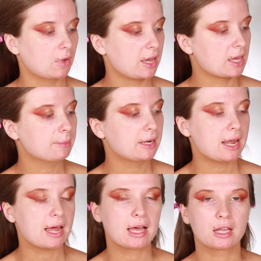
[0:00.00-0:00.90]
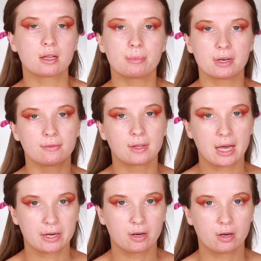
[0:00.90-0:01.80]
I am going to add a bit of
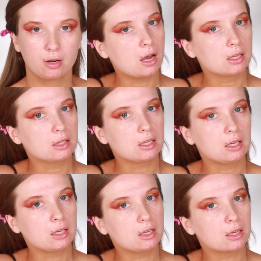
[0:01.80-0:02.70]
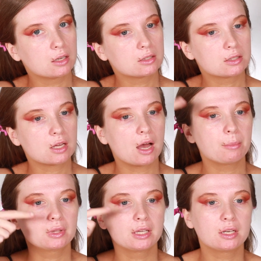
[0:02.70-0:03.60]
liner on the top
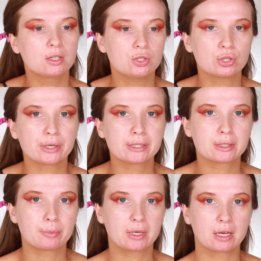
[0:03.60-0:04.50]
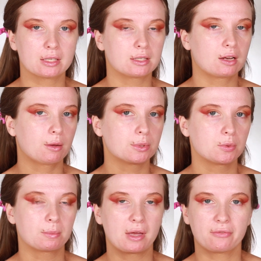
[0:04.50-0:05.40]
lid just because it helps
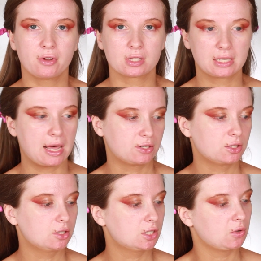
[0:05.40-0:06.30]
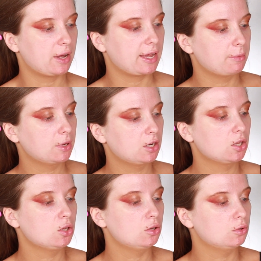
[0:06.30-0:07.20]
with my false lashes. So I am going
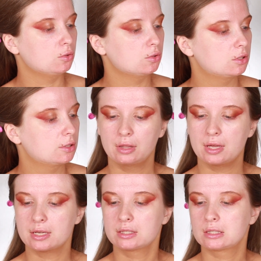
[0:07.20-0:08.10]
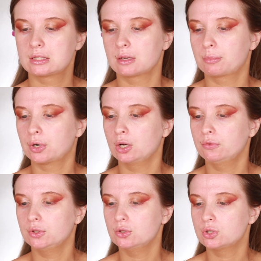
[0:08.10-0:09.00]
to use this
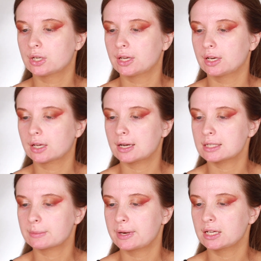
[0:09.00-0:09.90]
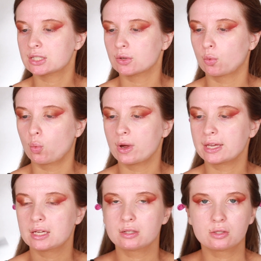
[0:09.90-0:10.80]
Profusion Cosmetics Wing
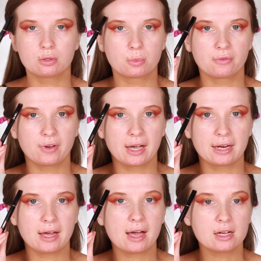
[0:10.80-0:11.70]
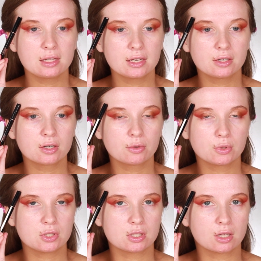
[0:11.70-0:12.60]
It Superfine Eyeliner,
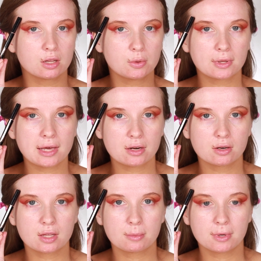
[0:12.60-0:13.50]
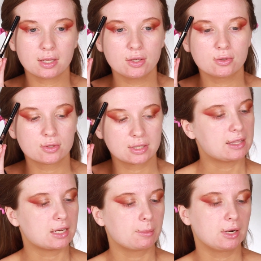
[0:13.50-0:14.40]
which is the liquid liner that I'm going to use,
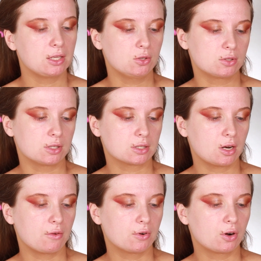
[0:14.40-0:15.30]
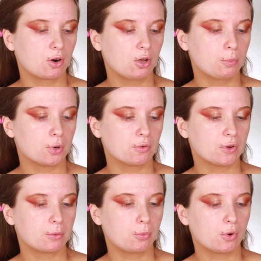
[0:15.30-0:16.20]
and then I'm going to use this CoverGirl
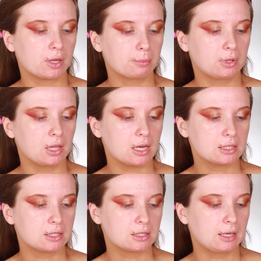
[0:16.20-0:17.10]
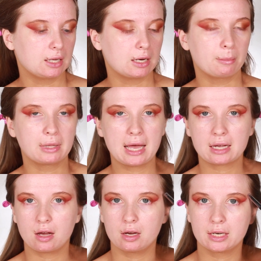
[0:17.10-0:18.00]
Perfect Point Plus in Black
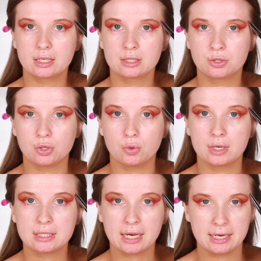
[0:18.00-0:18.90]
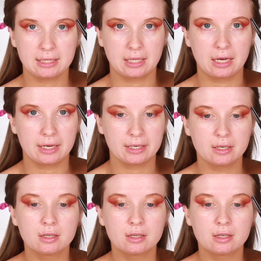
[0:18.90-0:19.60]
Onyx to tight line.